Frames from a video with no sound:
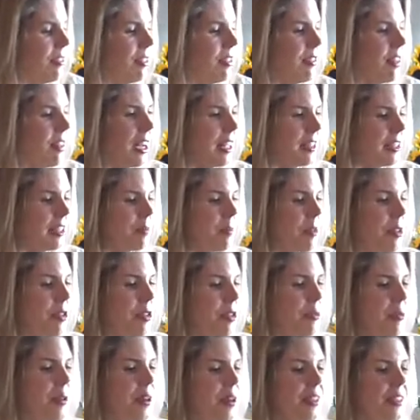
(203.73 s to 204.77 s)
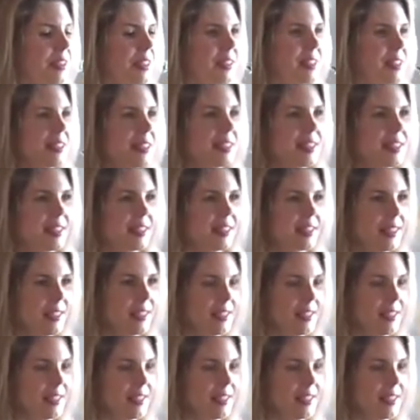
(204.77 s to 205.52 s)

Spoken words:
we've got some other ones